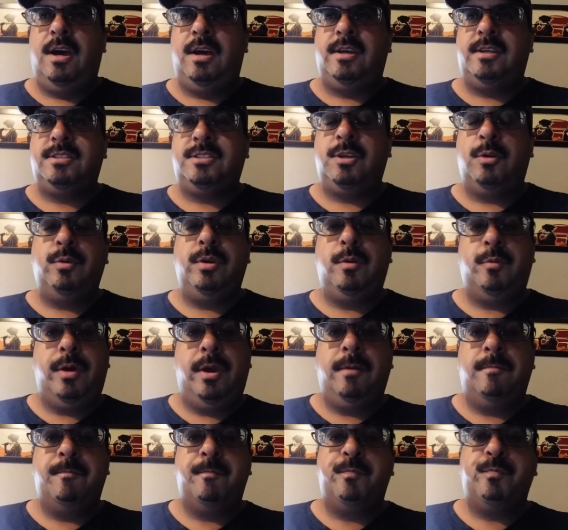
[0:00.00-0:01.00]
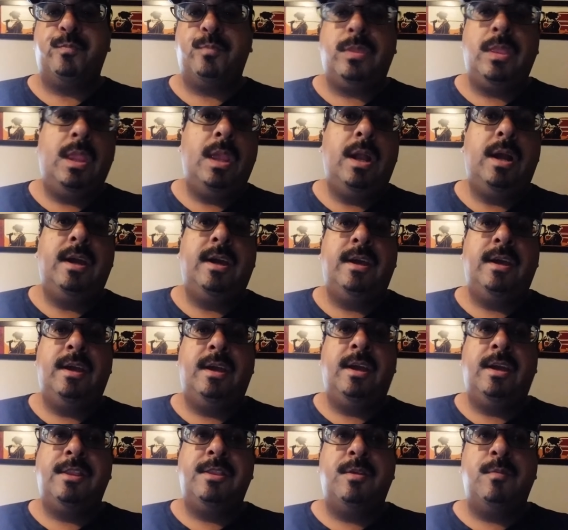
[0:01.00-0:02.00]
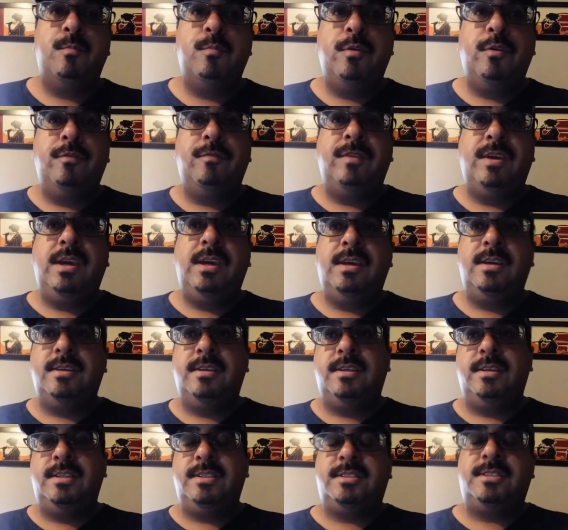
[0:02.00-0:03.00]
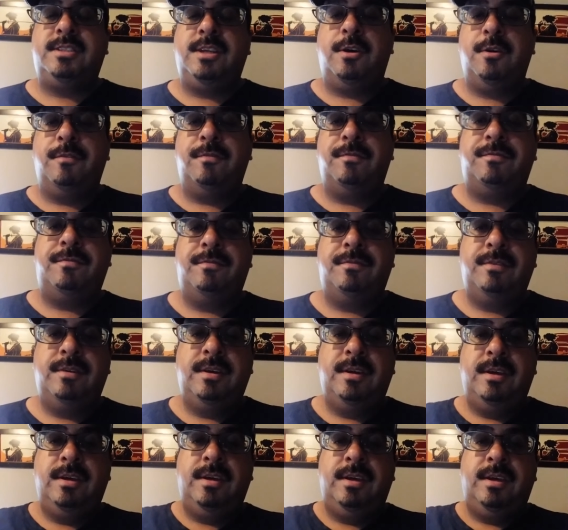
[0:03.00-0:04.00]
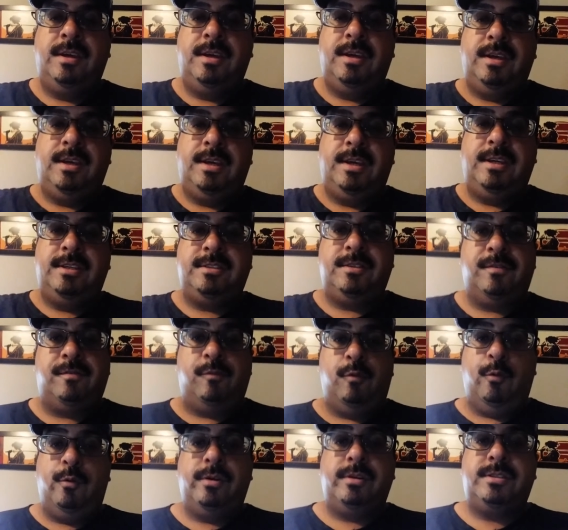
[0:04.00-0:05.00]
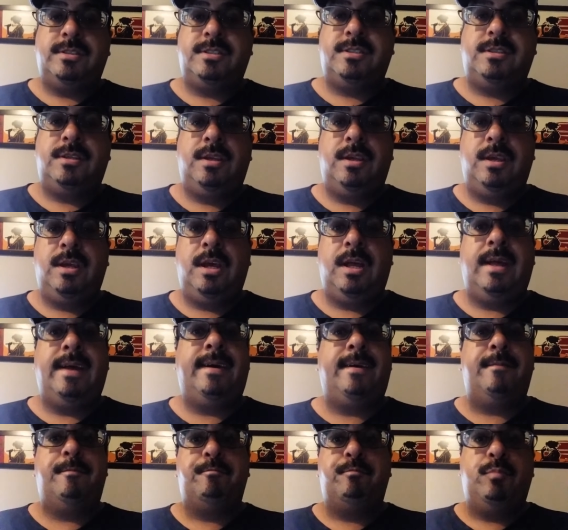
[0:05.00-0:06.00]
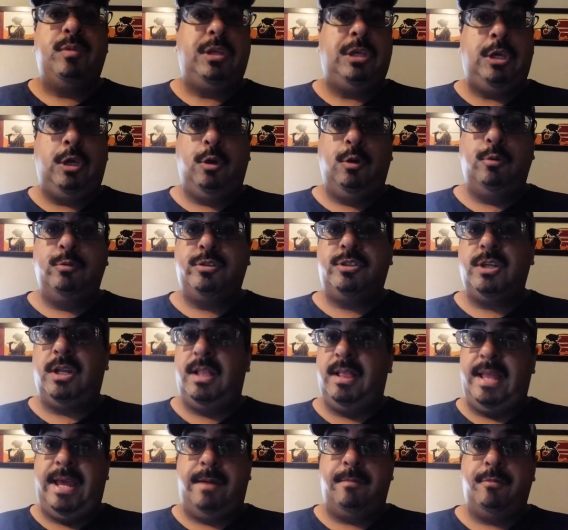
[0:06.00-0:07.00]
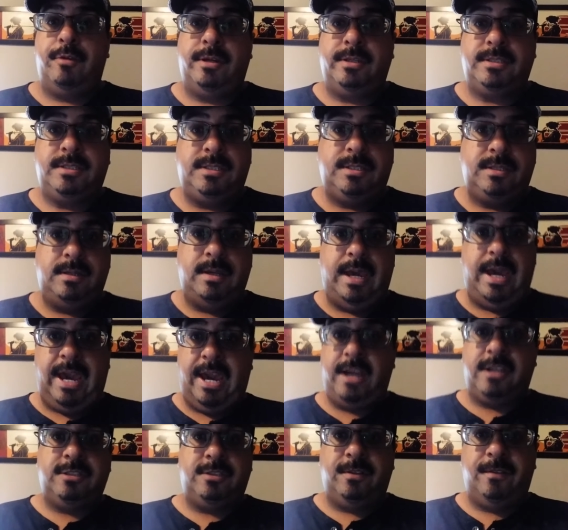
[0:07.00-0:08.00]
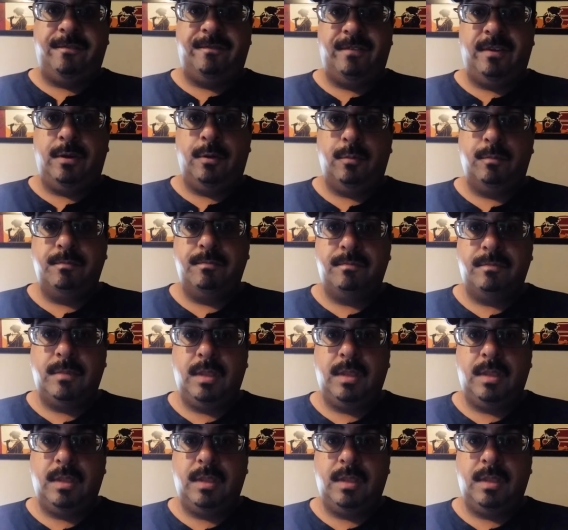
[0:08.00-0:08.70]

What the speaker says: So anyway, the movie itself is, of course, a huge, elaborate action film.